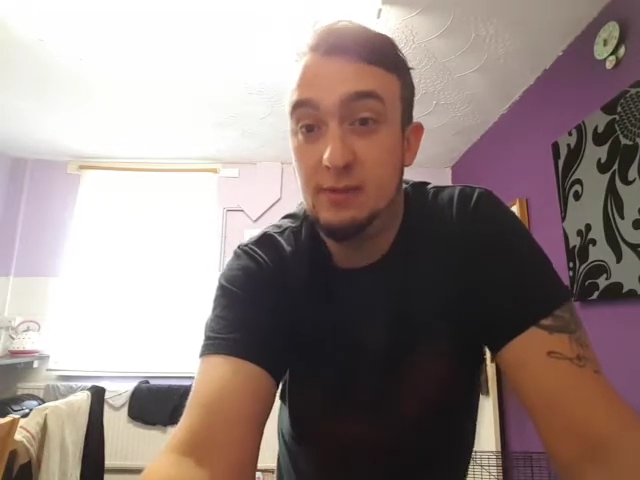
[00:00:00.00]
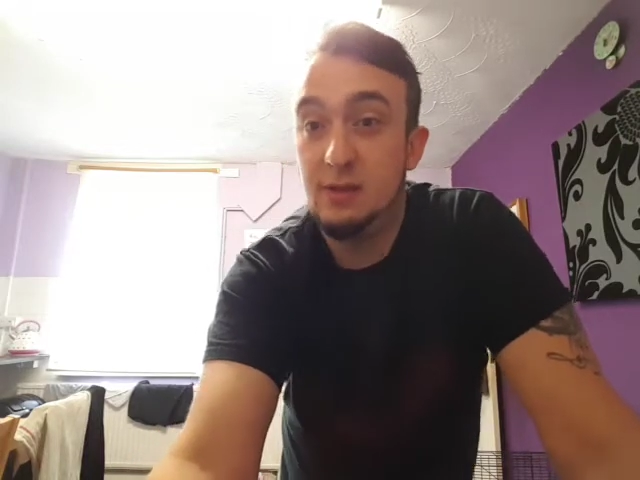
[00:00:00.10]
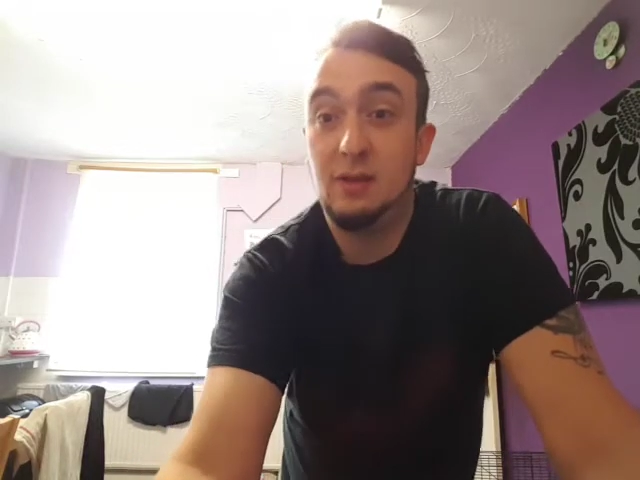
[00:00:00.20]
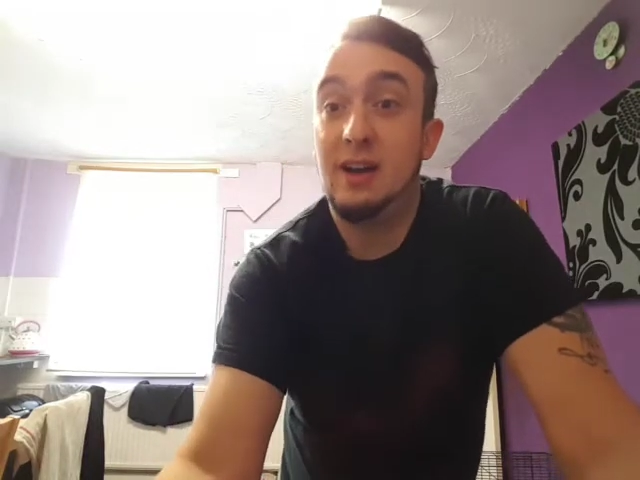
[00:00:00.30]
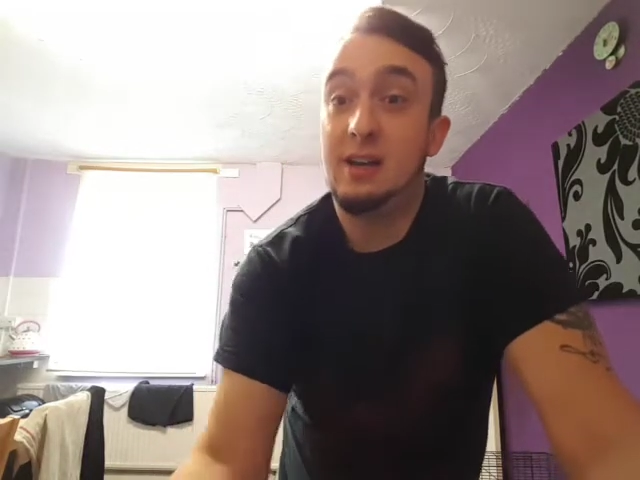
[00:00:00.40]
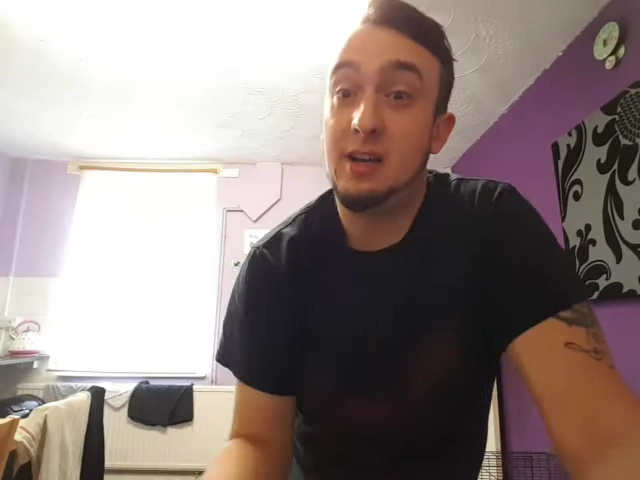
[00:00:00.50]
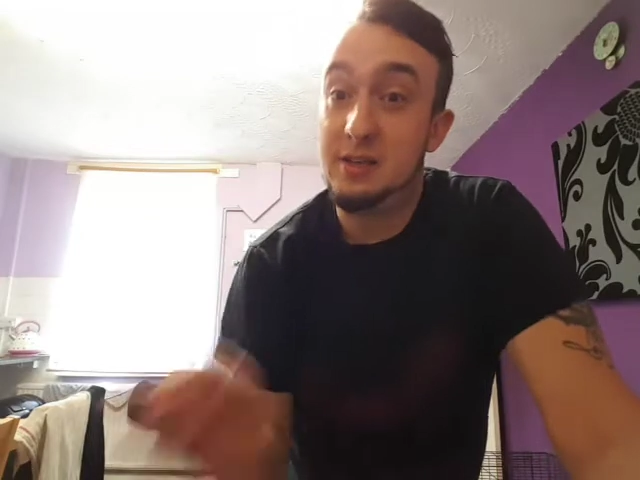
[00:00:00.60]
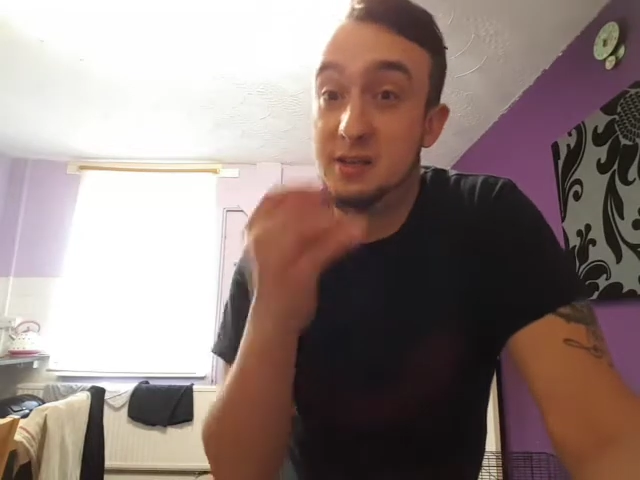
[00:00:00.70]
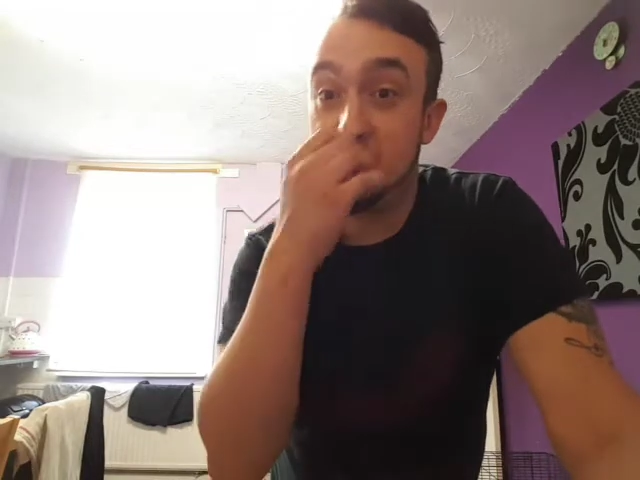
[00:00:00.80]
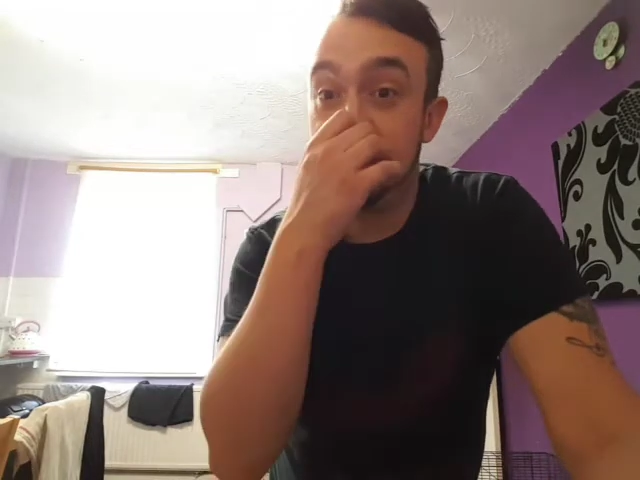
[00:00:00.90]
all that kind
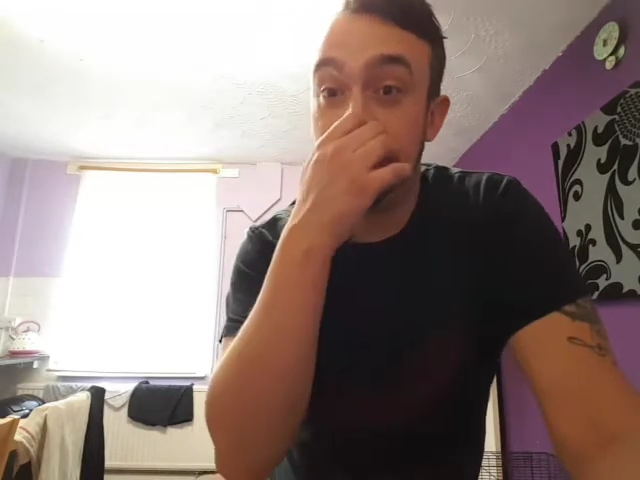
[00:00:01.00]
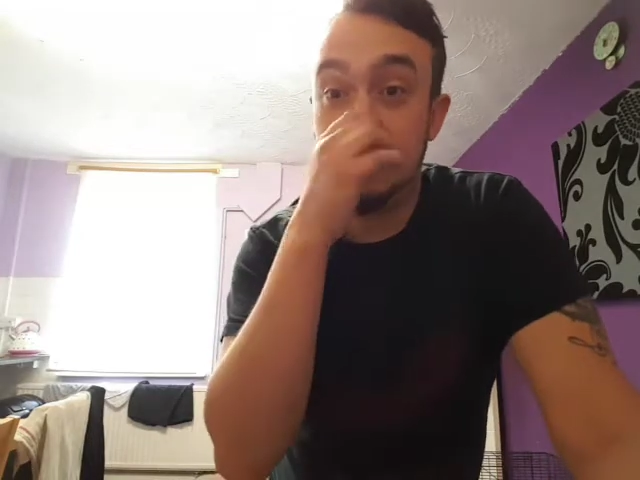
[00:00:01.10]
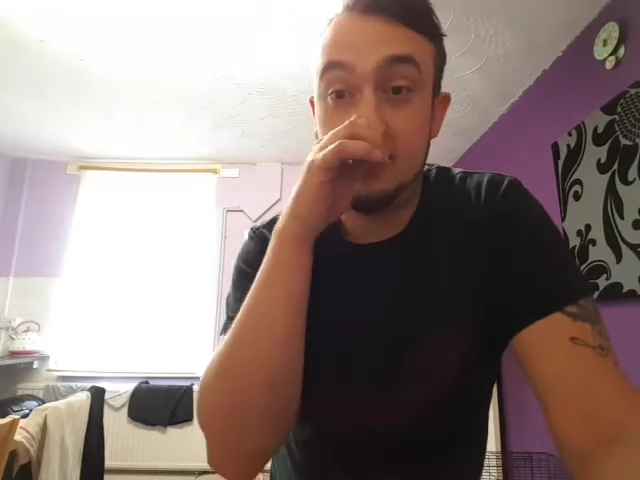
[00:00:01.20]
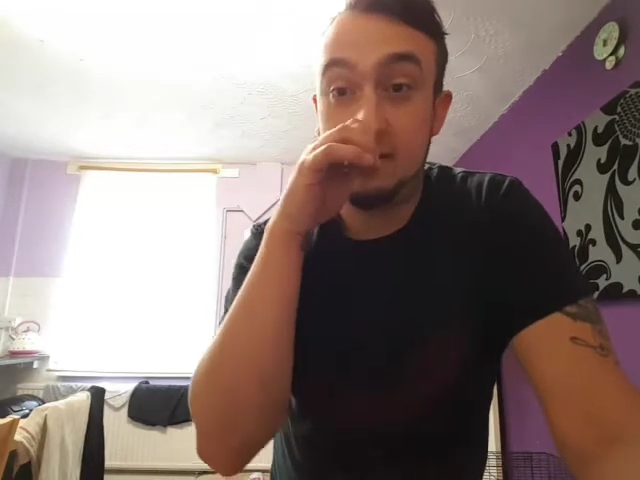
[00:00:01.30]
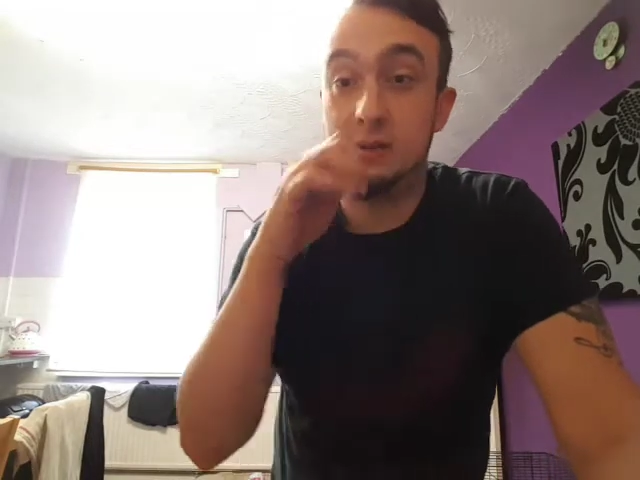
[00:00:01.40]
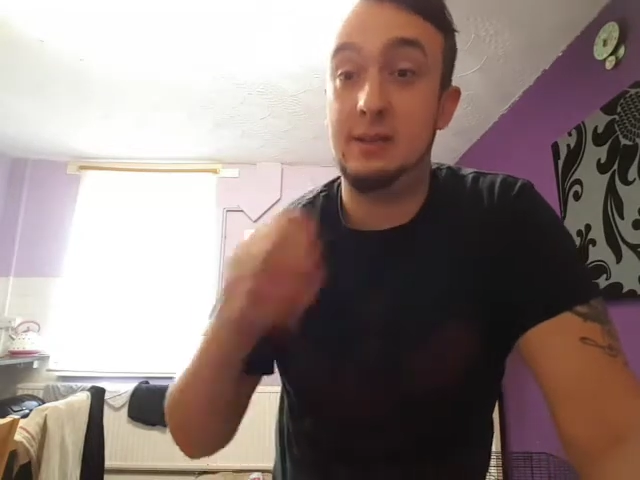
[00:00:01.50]
of stuff. So it's